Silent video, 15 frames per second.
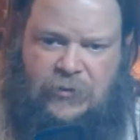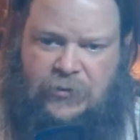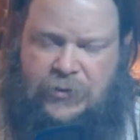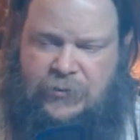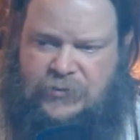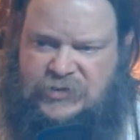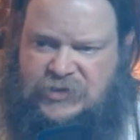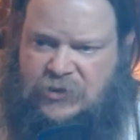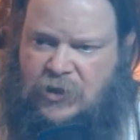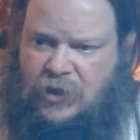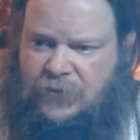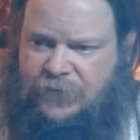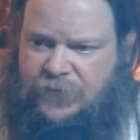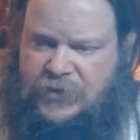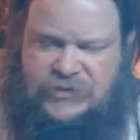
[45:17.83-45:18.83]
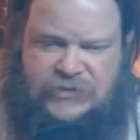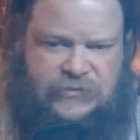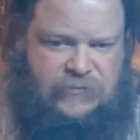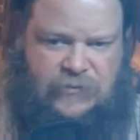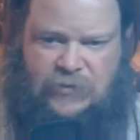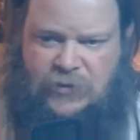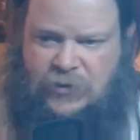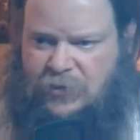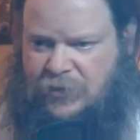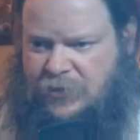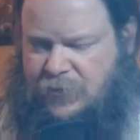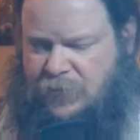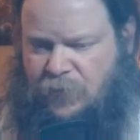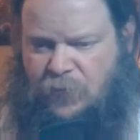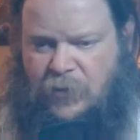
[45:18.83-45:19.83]
or there was a conference or
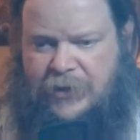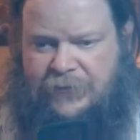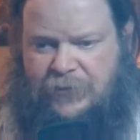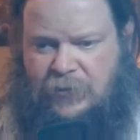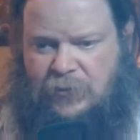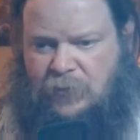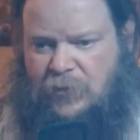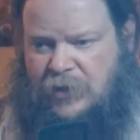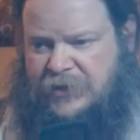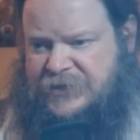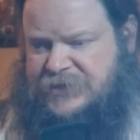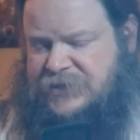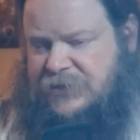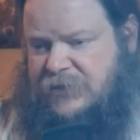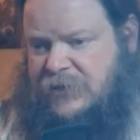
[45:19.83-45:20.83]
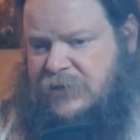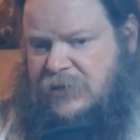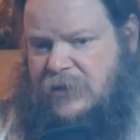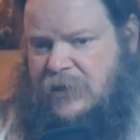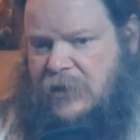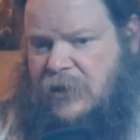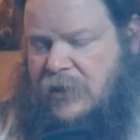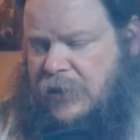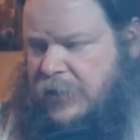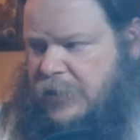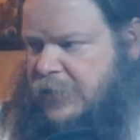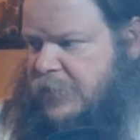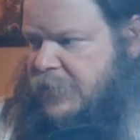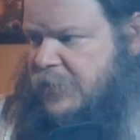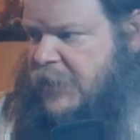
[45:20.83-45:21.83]
whatever it was,
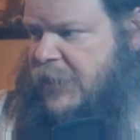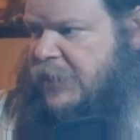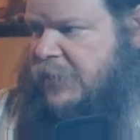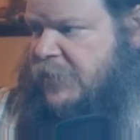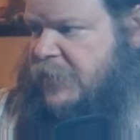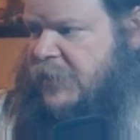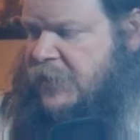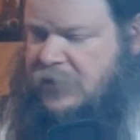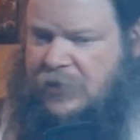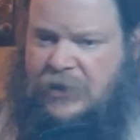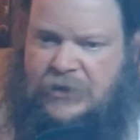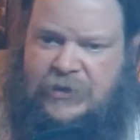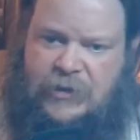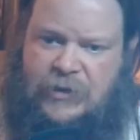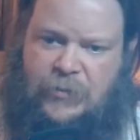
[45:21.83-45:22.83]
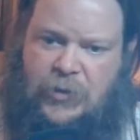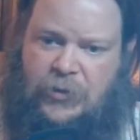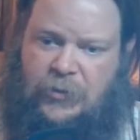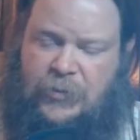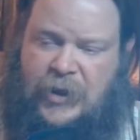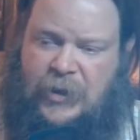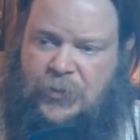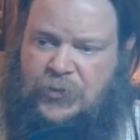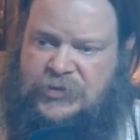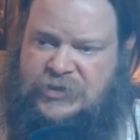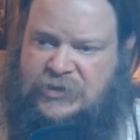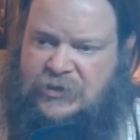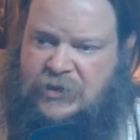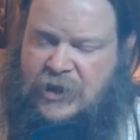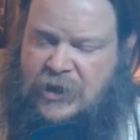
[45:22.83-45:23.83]
and he collected up all the papers
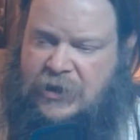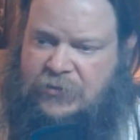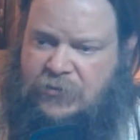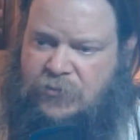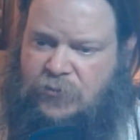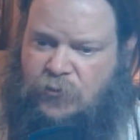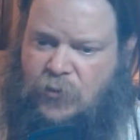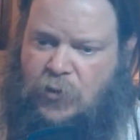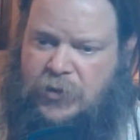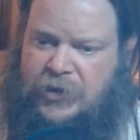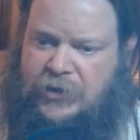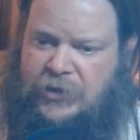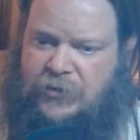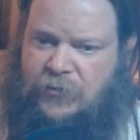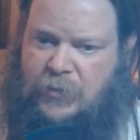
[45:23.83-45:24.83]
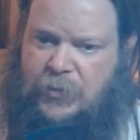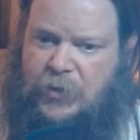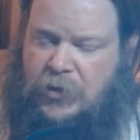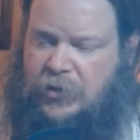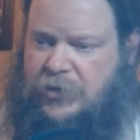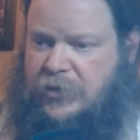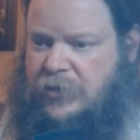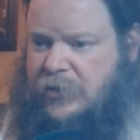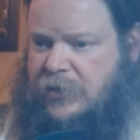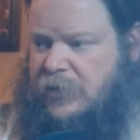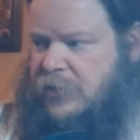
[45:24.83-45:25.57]
and wrote it into a book,